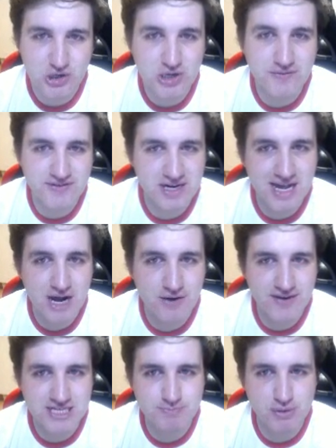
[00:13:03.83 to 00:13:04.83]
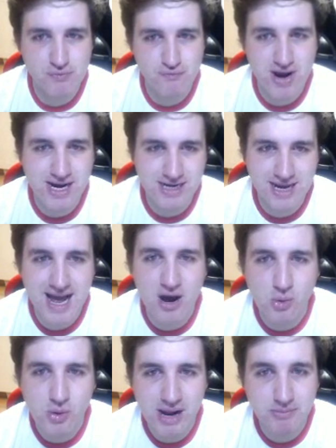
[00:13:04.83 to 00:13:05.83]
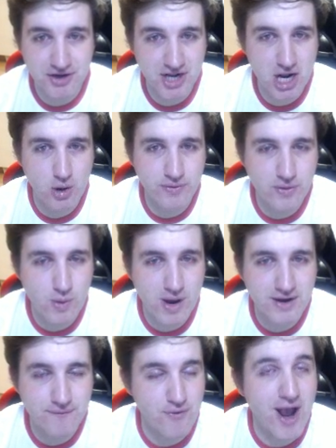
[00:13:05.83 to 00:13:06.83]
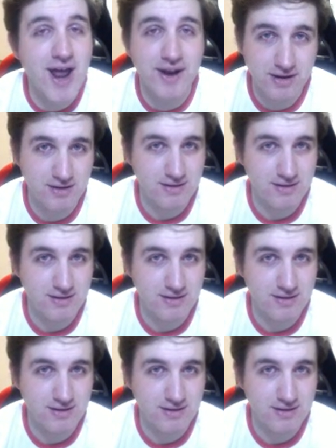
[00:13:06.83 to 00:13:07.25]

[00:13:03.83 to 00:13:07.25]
love Dani Alves, but right now I'm going to go with Juan Fran.